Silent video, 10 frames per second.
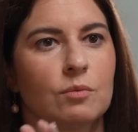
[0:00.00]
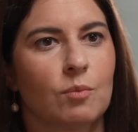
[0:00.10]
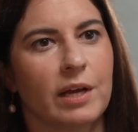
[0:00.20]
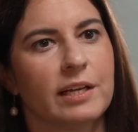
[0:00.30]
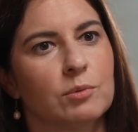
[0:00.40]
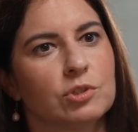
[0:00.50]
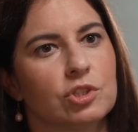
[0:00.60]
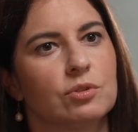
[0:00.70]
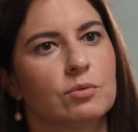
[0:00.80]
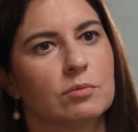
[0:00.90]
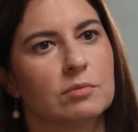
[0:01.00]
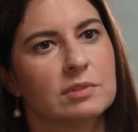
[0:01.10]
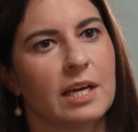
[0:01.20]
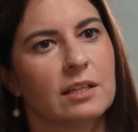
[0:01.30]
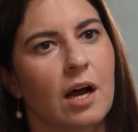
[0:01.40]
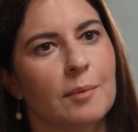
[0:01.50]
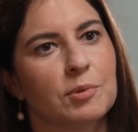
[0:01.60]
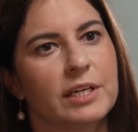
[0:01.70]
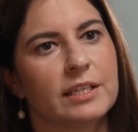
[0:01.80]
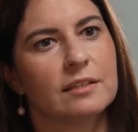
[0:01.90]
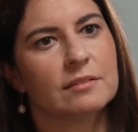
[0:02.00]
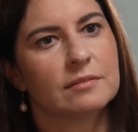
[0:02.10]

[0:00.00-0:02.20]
what it will do teleoperated?